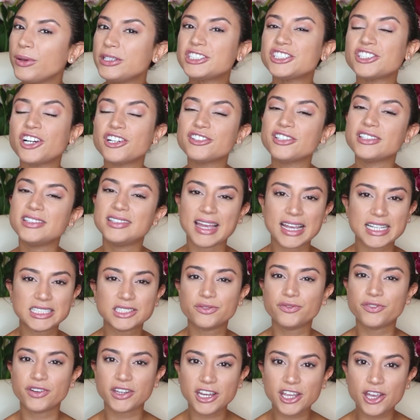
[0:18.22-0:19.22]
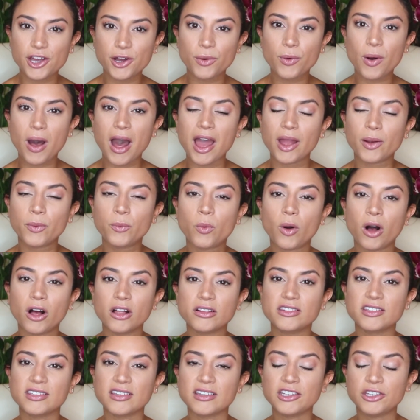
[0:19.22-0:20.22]
we start today's video, I
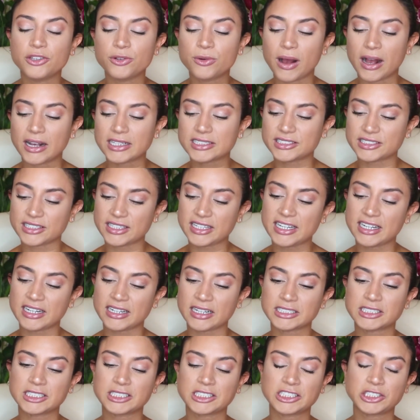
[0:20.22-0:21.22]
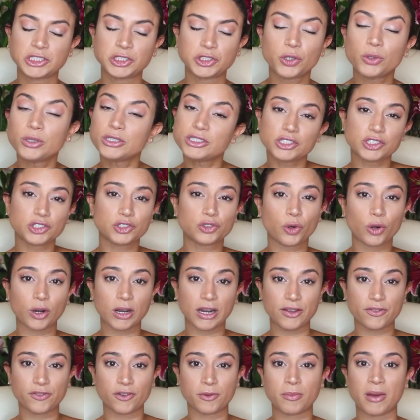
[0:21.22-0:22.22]
want you guys to hear a short
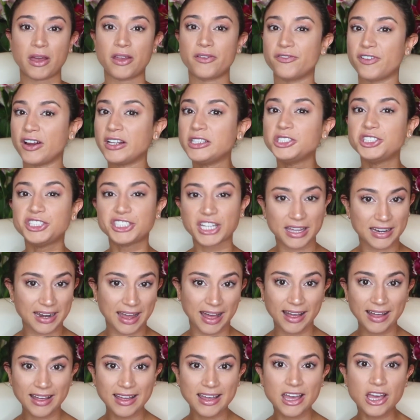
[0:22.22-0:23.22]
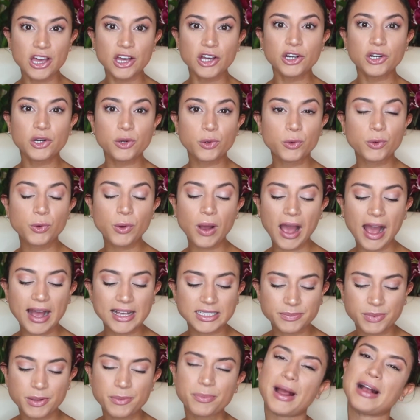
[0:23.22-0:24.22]
story from my friend Jenna, who
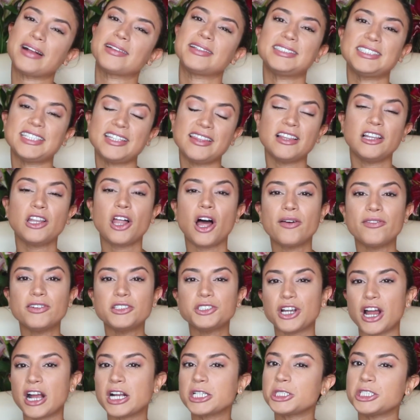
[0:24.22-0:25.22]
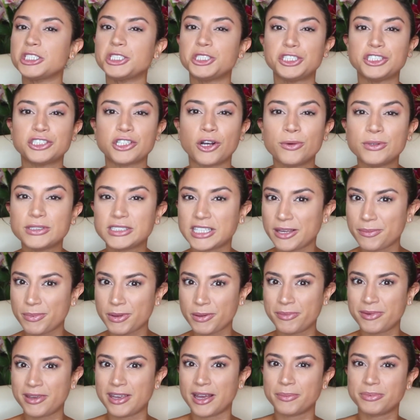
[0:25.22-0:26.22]
has been practicing the Law of Attraction. She's always
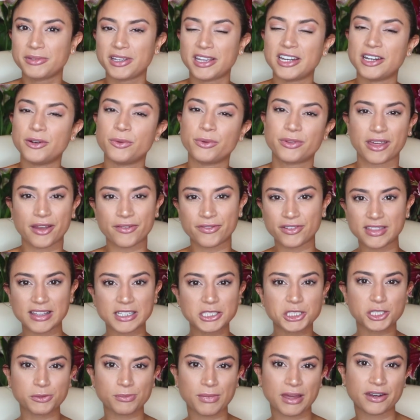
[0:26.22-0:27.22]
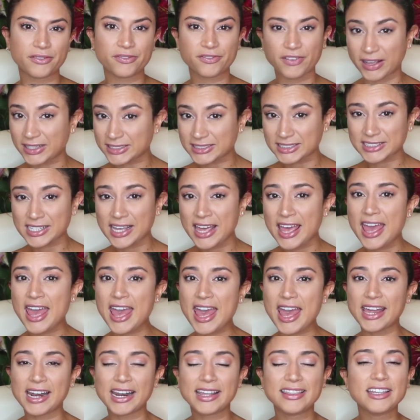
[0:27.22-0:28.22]
keeping me updated with everything she manifests.
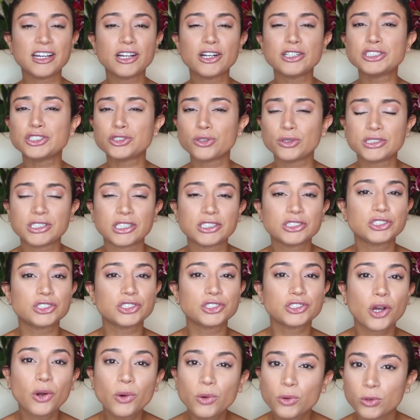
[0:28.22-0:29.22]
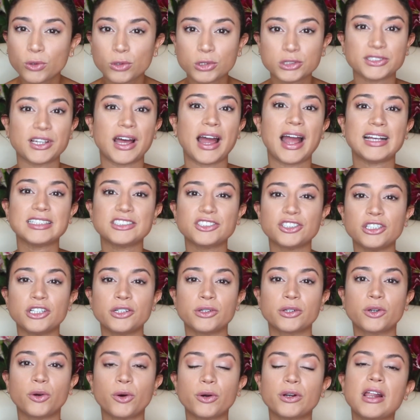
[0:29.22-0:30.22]
And I think her stories are so cool, so I asked her to
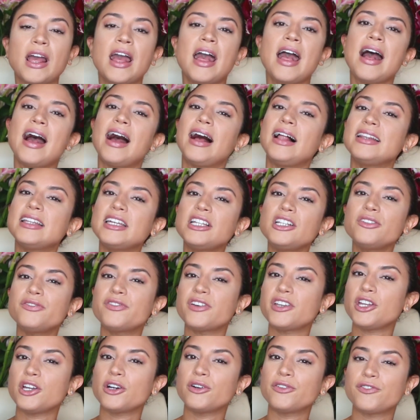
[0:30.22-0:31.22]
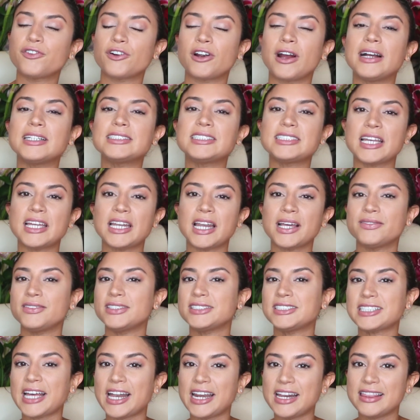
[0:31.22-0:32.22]
record a little video for us, and I've
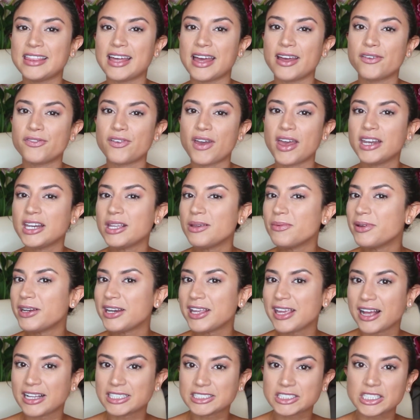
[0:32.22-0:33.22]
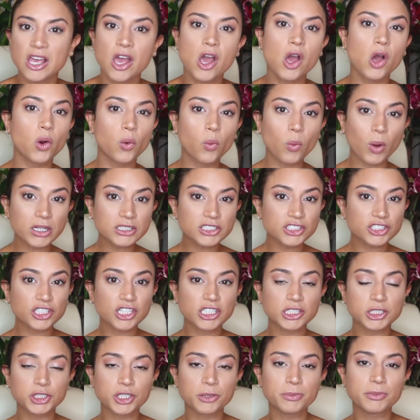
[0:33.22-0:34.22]
decided that if anybody else wants to
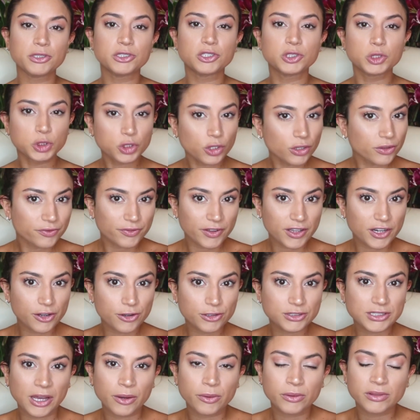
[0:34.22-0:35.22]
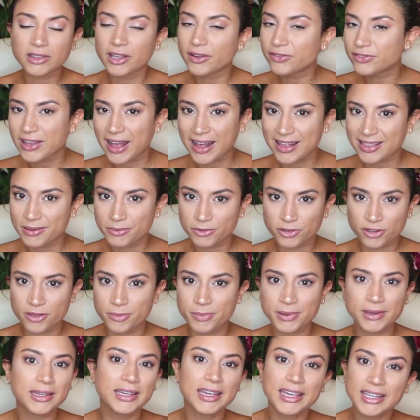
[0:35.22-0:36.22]
contribute short videos, I would love to add them to the
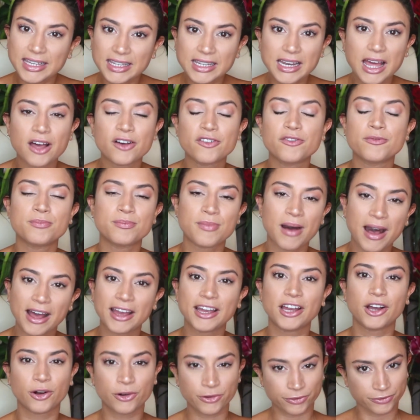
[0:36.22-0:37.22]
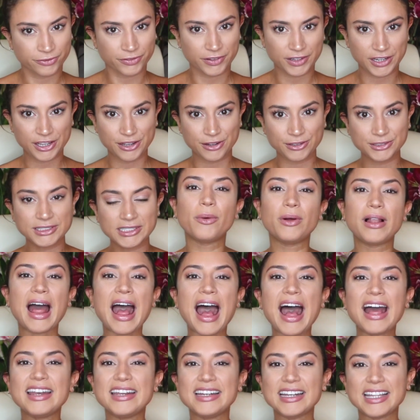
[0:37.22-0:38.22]
beginning of my own videos. I'll
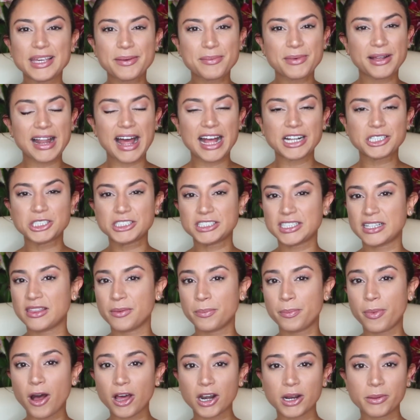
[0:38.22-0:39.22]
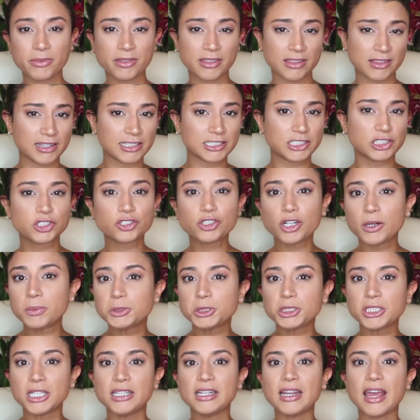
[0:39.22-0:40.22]
add an email address at the bottom in the
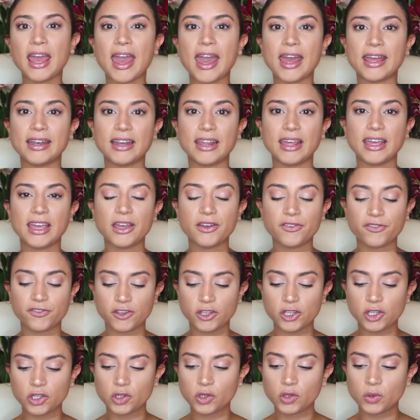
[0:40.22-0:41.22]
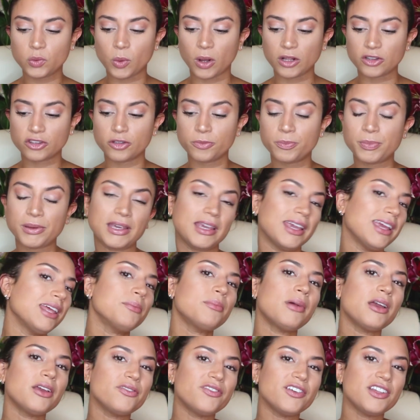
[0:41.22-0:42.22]
description, and if you want to be
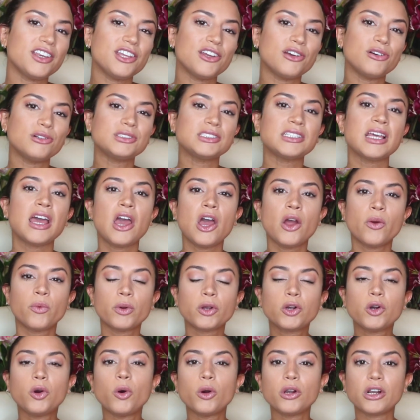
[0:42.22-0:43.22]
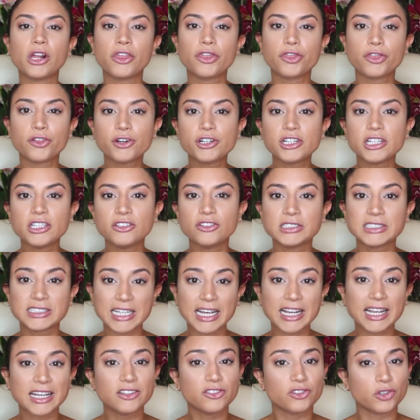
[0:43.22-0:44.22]
in my videos, record a thirty
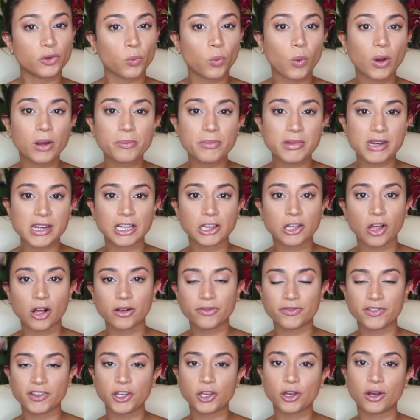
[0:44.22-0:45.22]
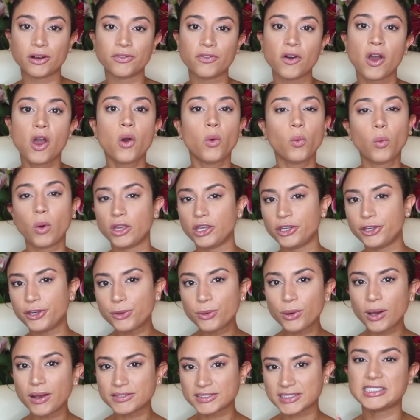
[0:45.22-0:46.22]
second to one minute long video of what
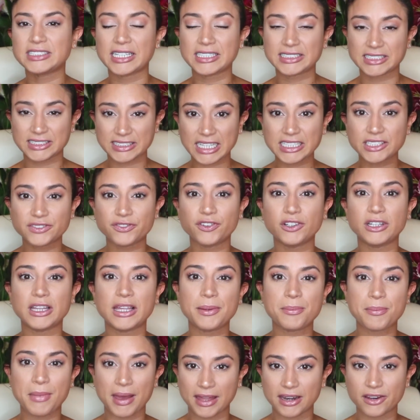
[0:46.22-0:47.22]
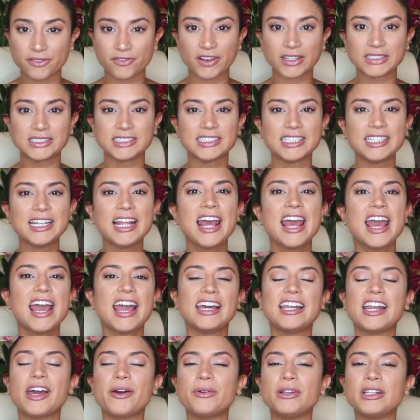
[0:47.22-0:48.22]
you have successfully manifested,
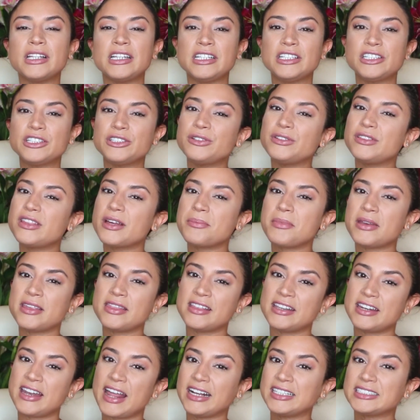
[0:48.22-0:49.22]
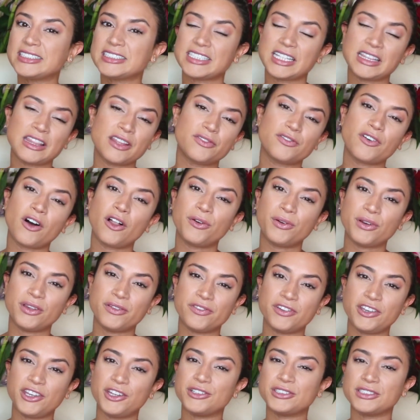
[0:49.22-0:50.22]
and I will include them in the next, in the
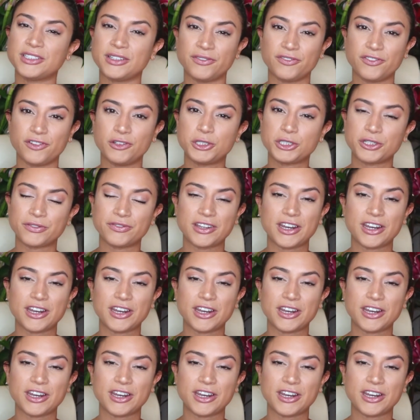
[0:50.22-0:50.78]
following videos and future